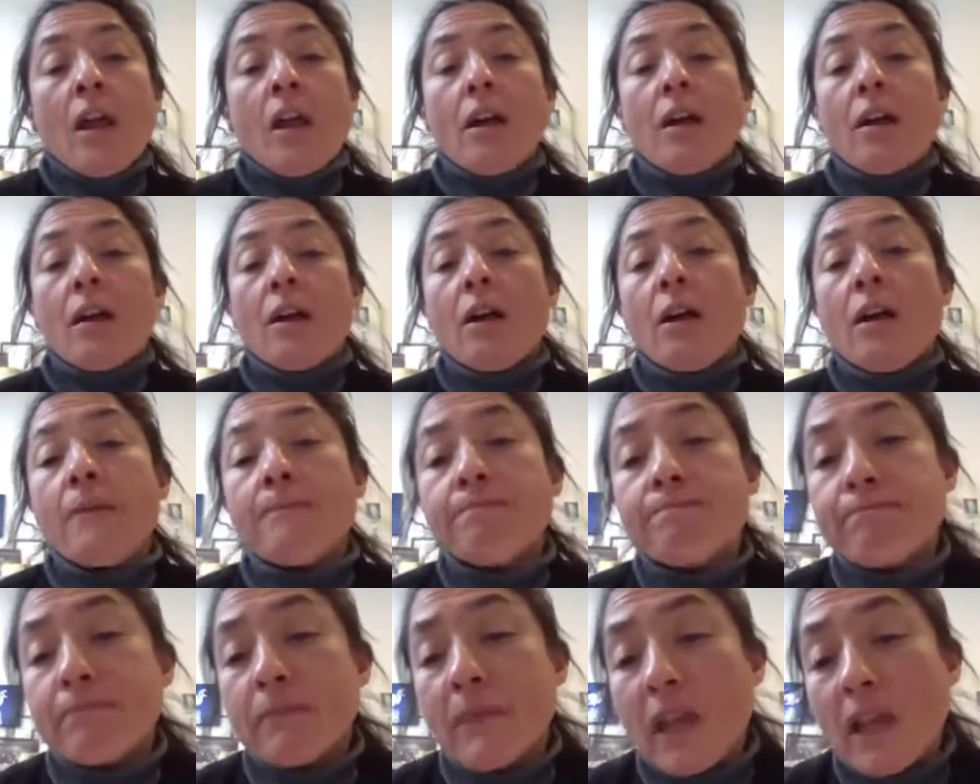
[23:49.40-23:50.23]

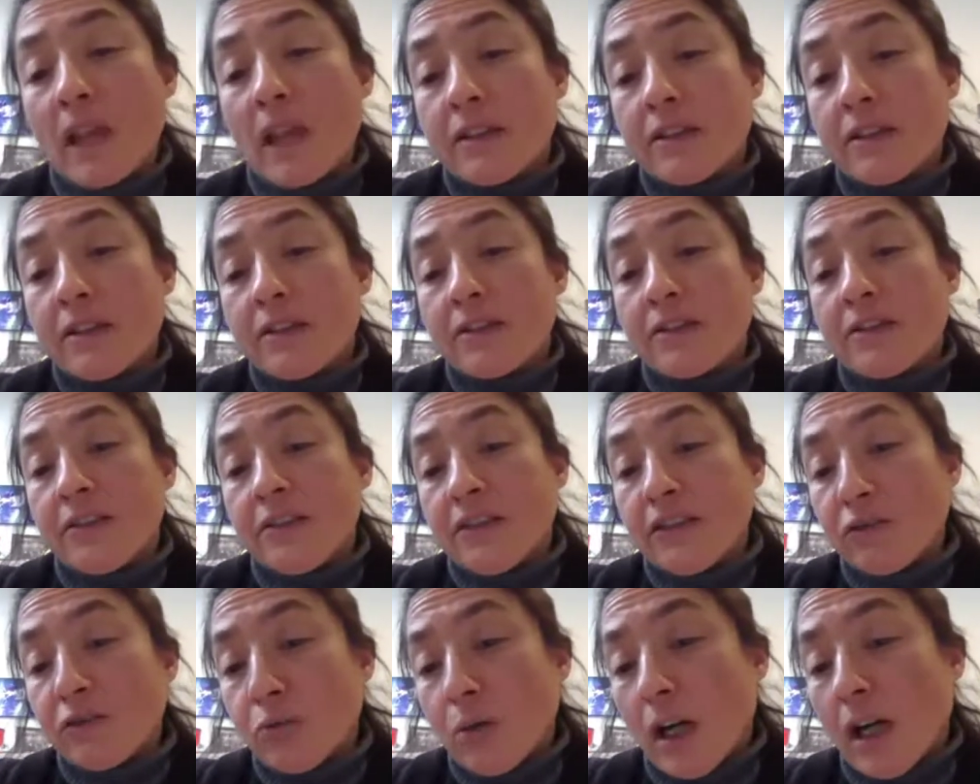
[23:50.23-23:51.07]
And
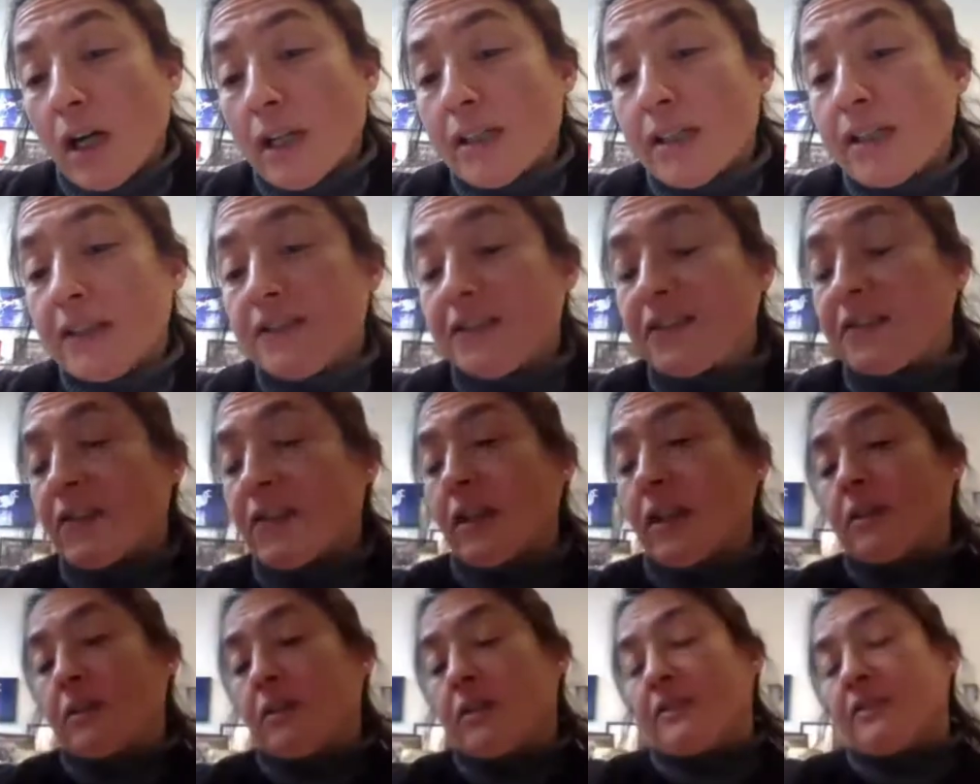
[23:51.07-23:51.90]
this one
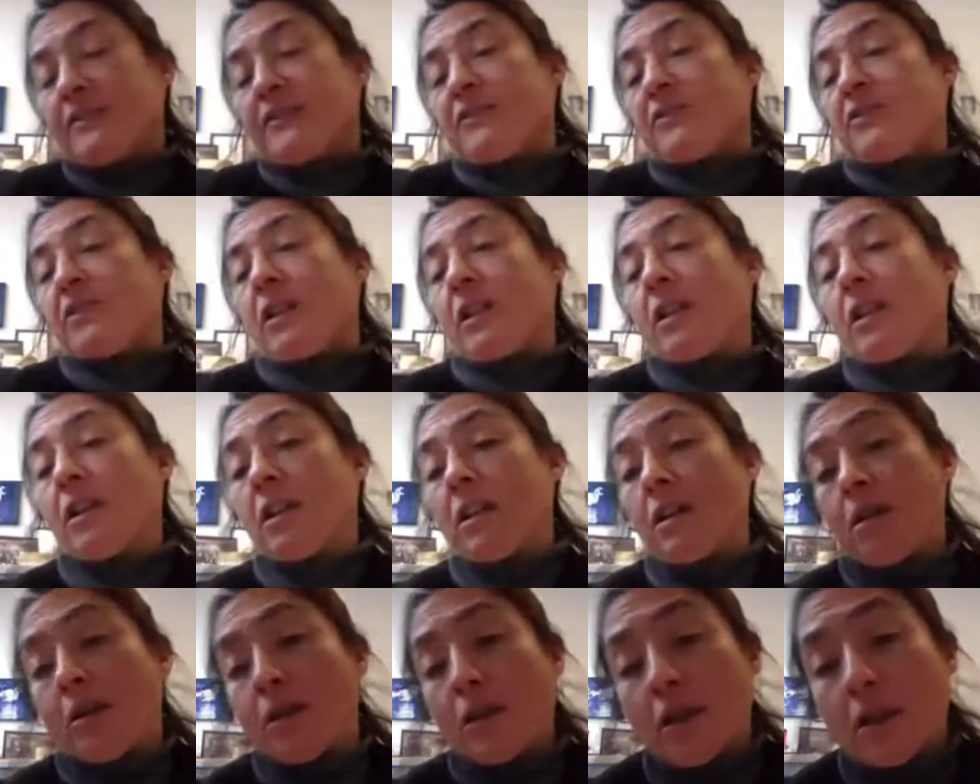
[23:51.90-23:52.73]
instead is
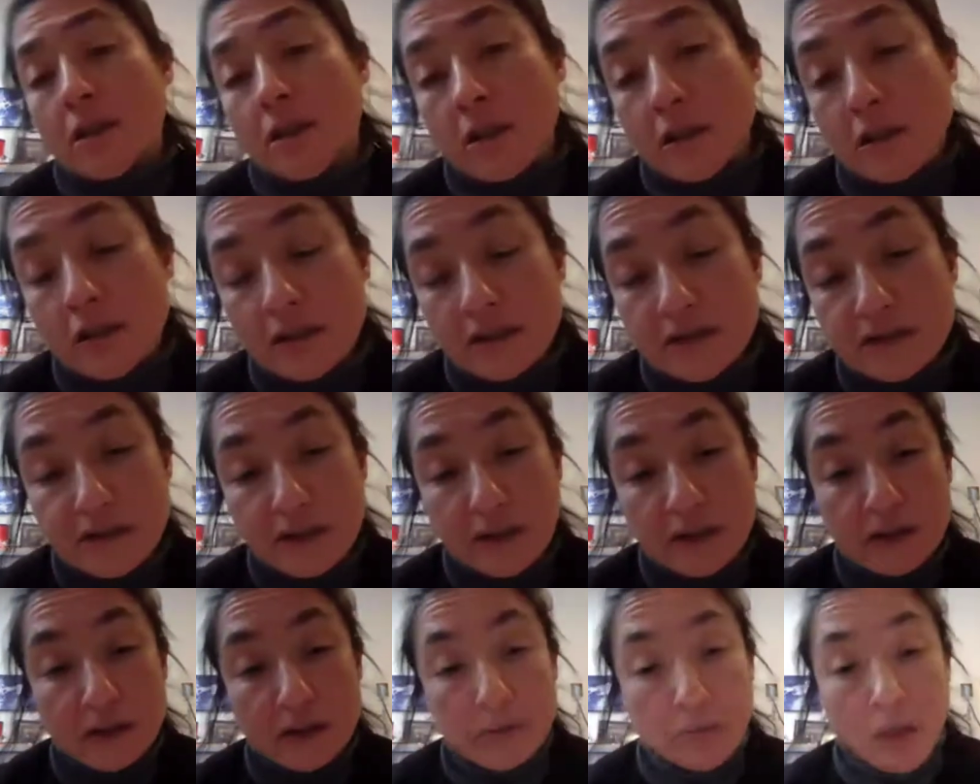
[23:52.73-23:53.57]
the, let's
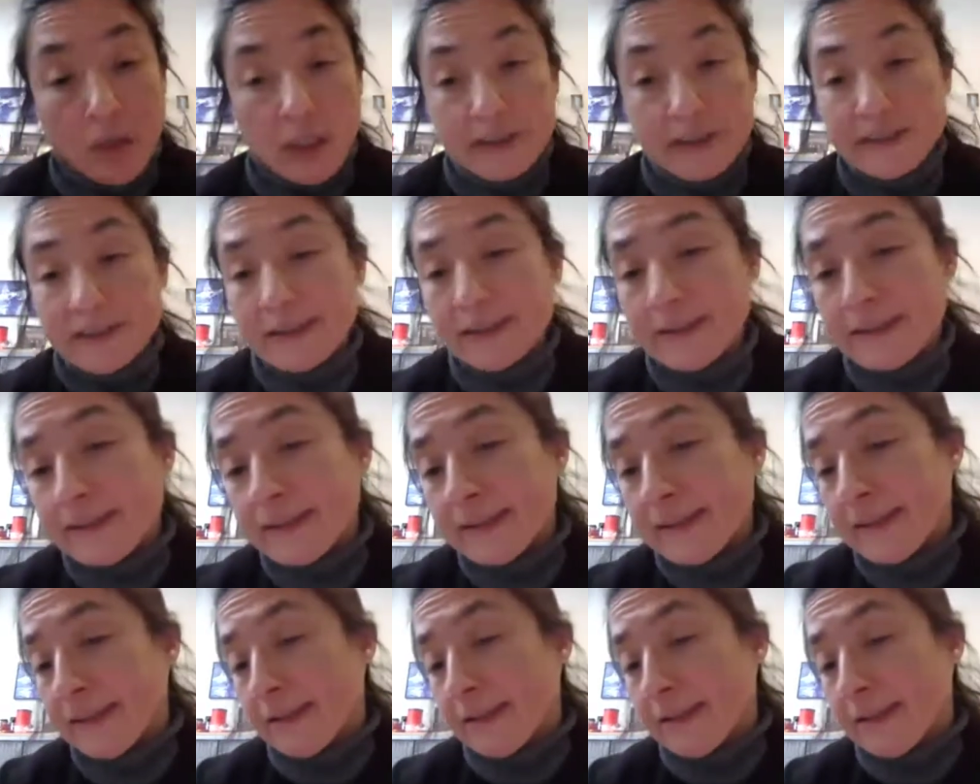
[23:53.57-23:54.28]
say, the buried